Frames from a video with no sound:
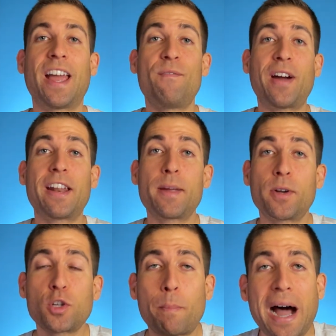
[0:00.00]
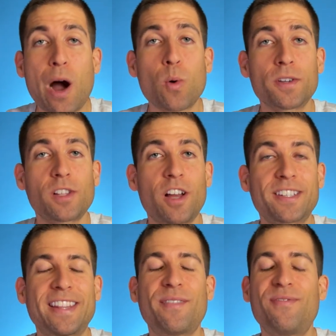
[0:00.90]
And finally, muscle power is
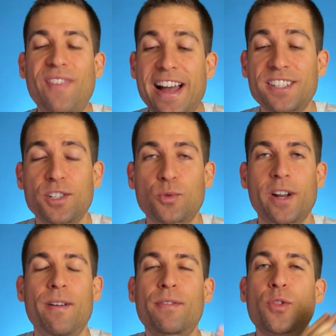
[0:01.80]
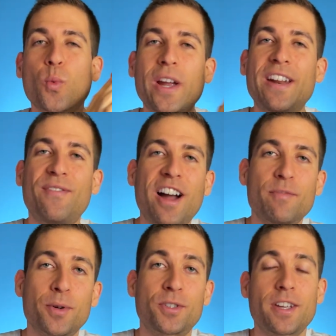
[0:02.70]
lost at the fastest rate of 3 to
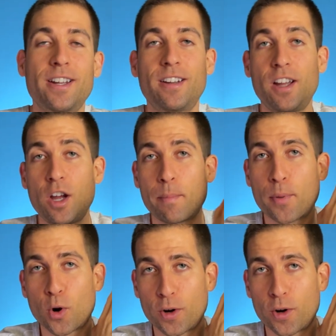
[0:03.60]
5% per